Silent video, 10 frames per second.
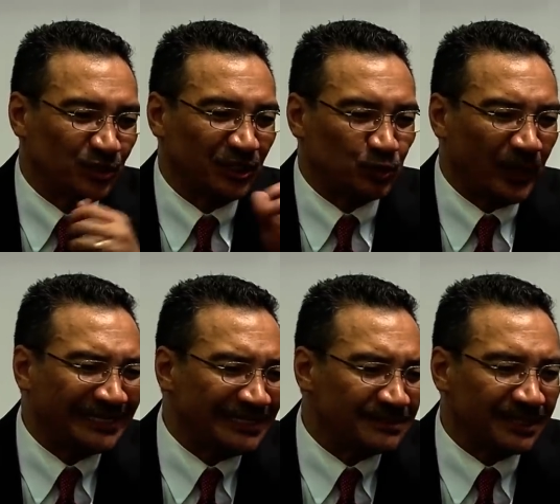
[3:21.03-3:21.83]
So the
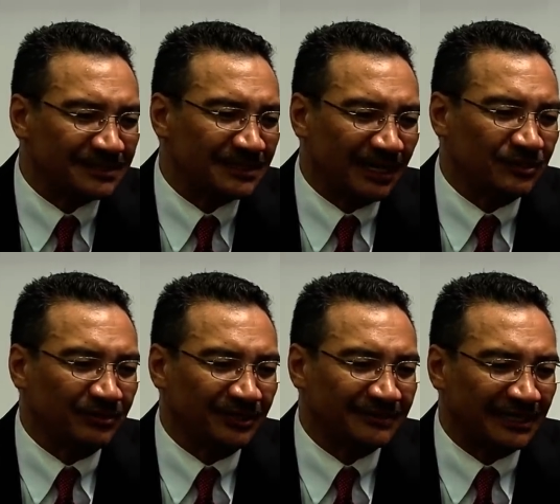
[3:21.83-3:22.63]
26
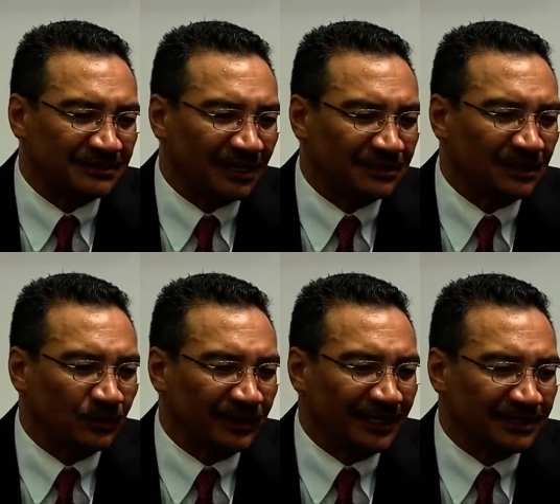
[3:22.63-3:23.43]
countries that
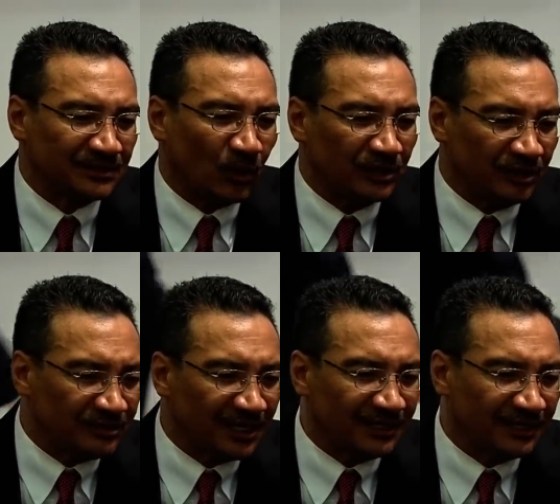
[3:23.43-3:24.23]
started with us on this
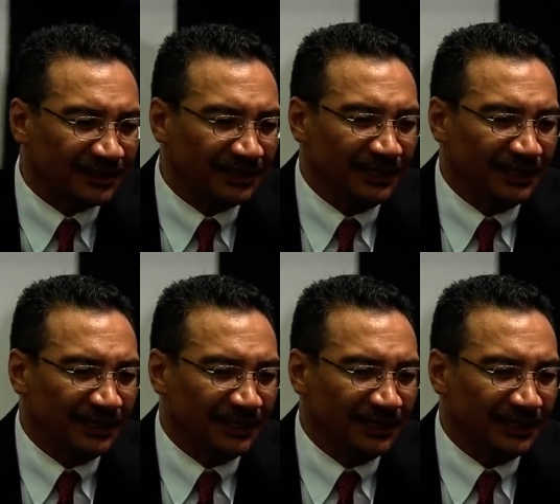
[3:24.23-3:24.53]
journey